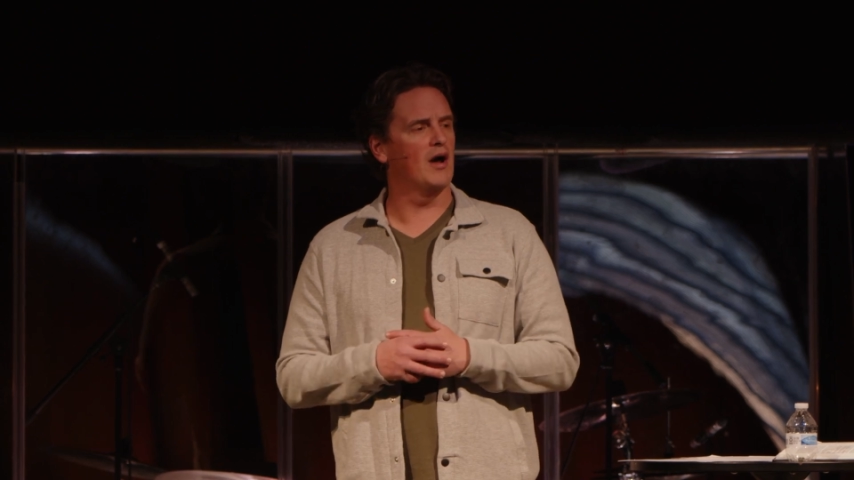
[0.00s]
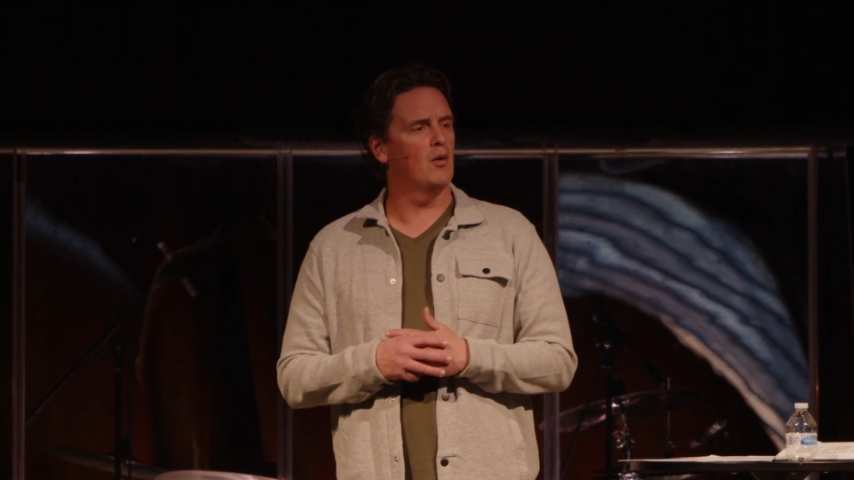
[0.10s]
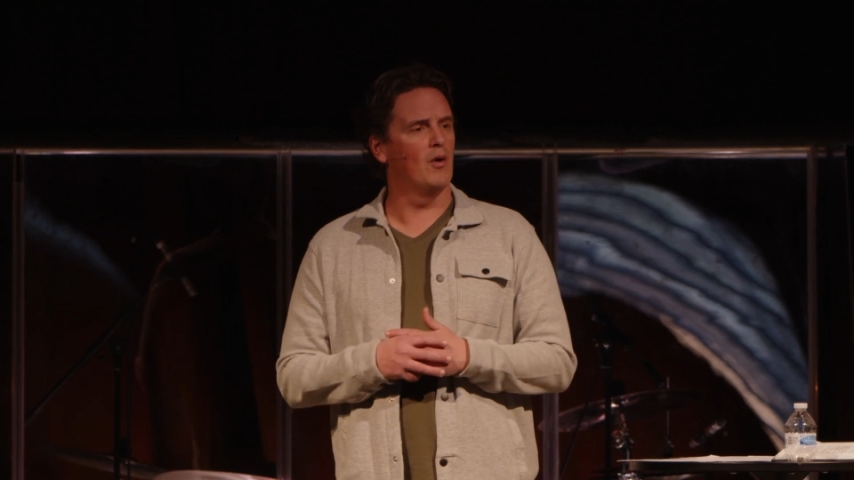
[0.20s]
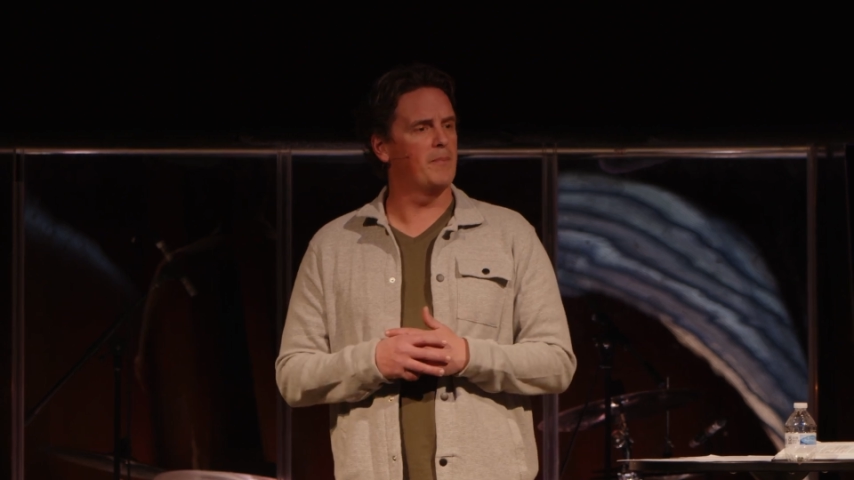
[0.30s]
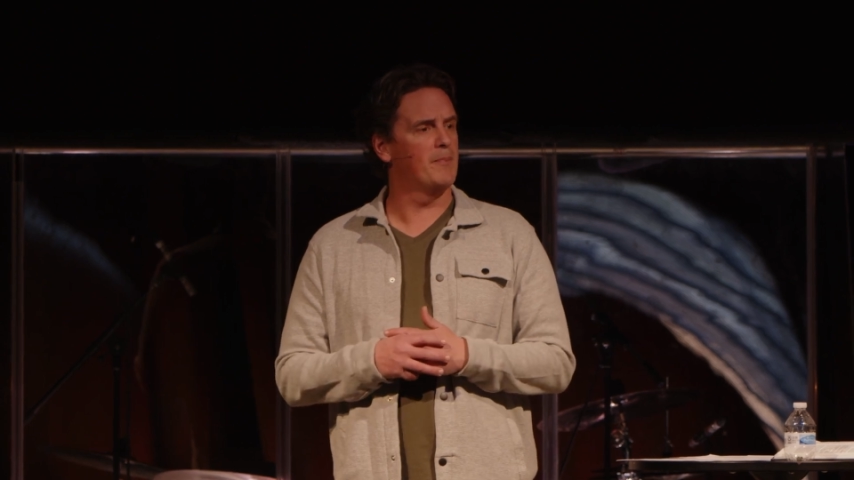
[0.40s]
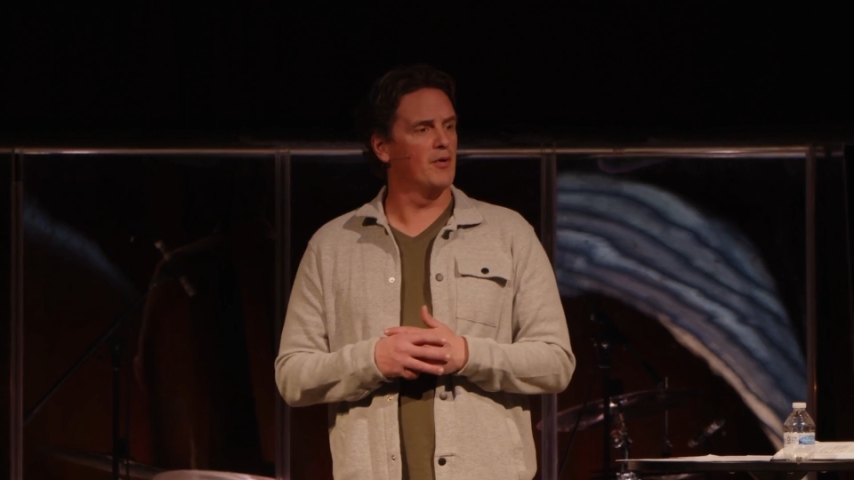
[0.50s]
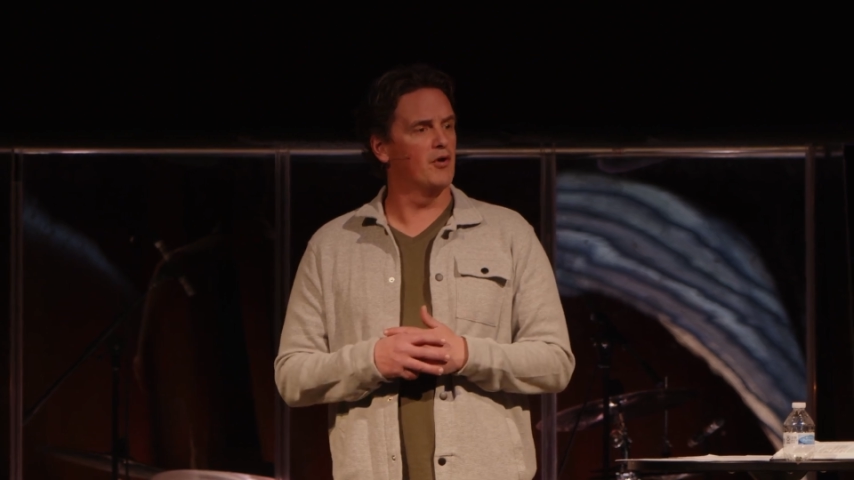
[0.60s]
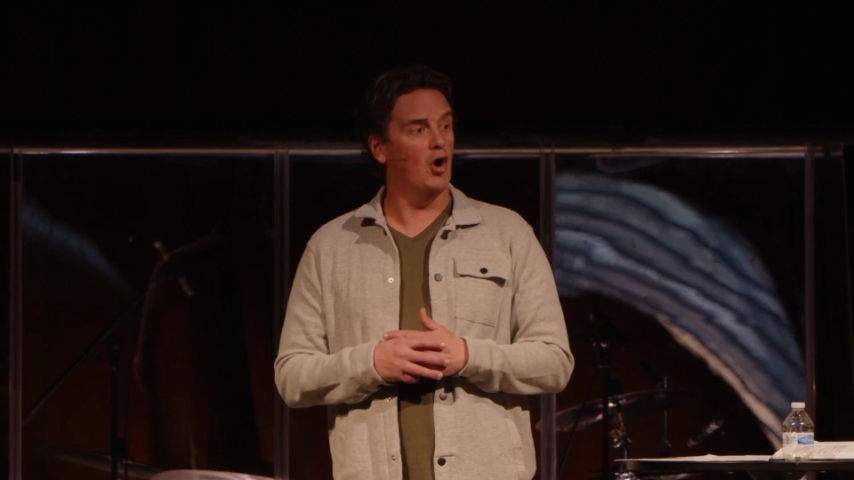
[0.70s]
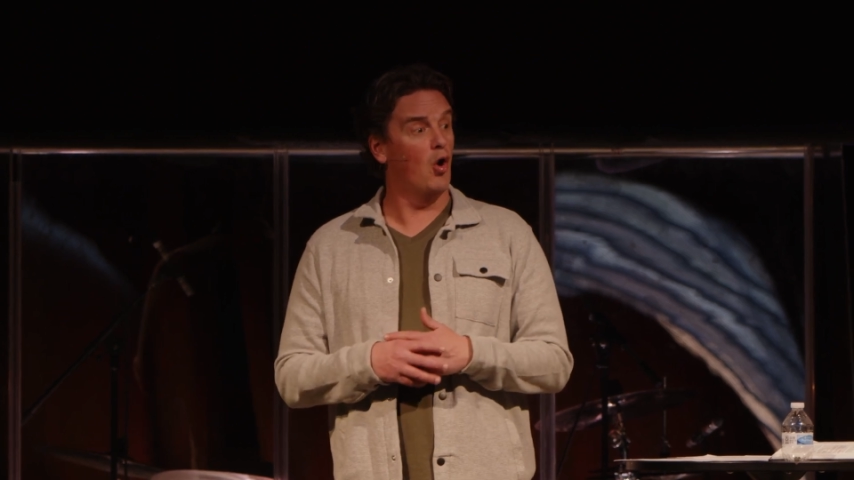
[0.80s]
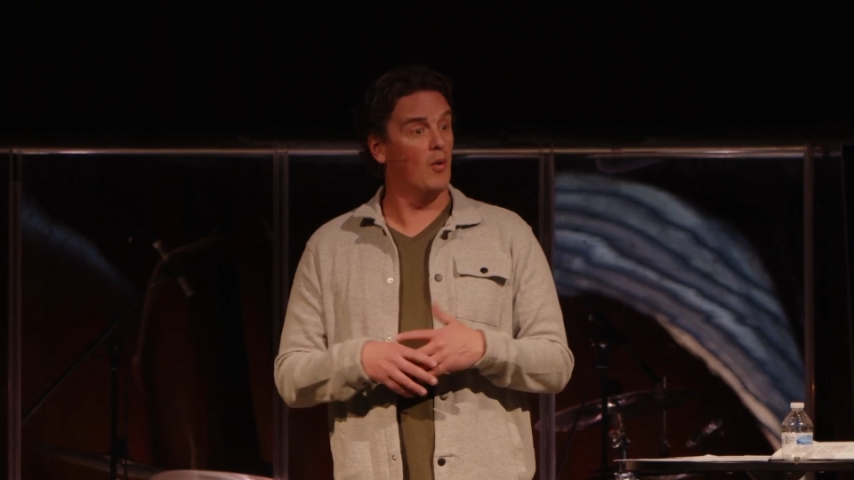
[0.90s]
I didn't want people to
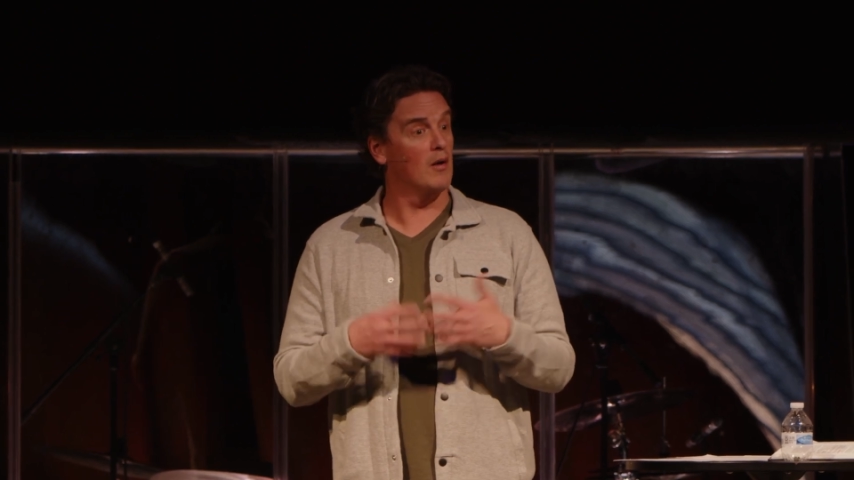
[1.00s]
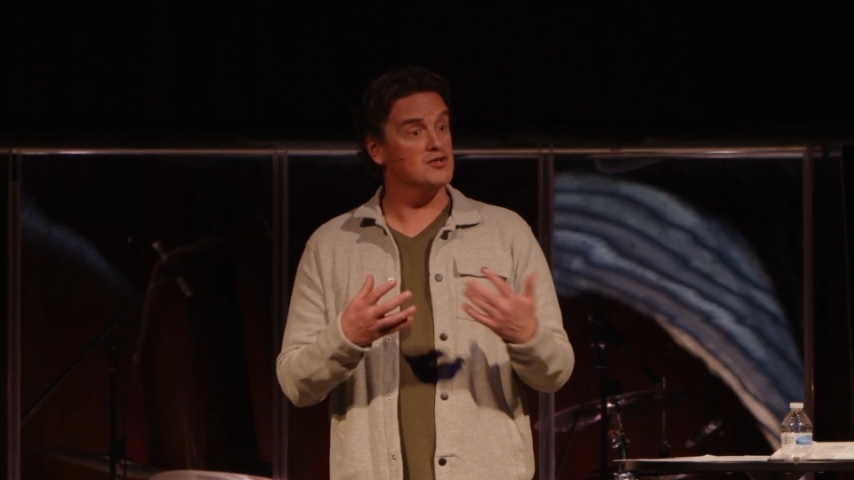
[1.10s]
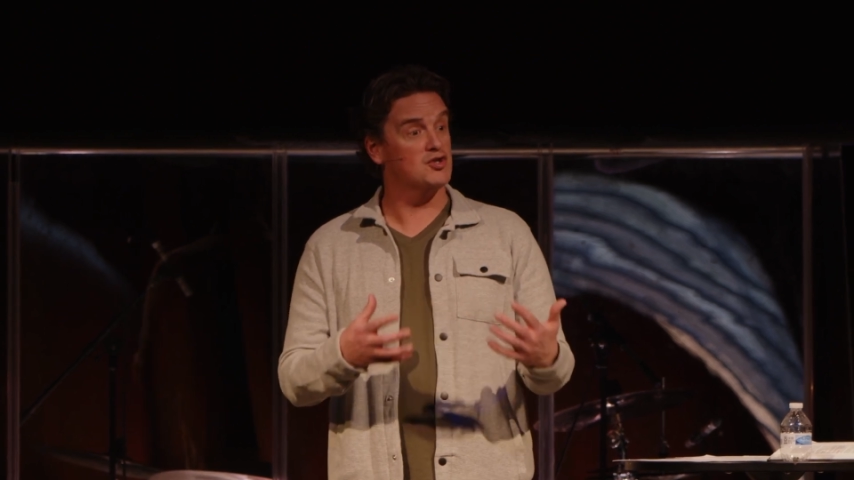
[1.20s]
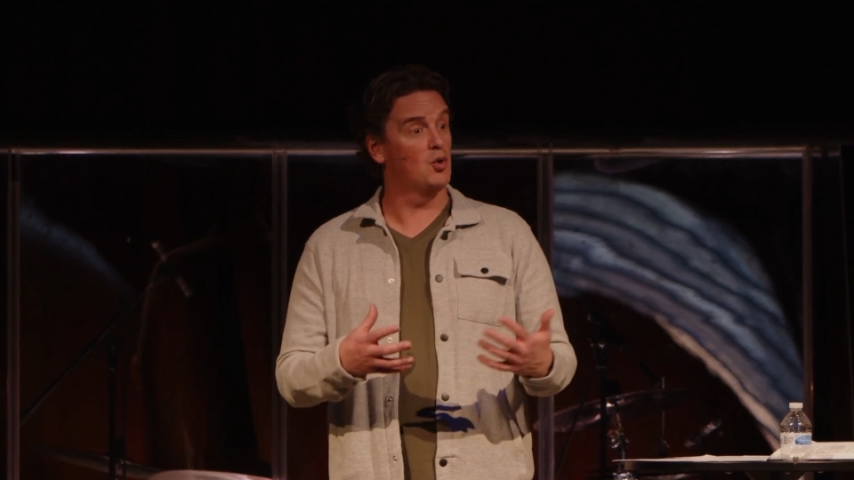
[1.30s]
know what I was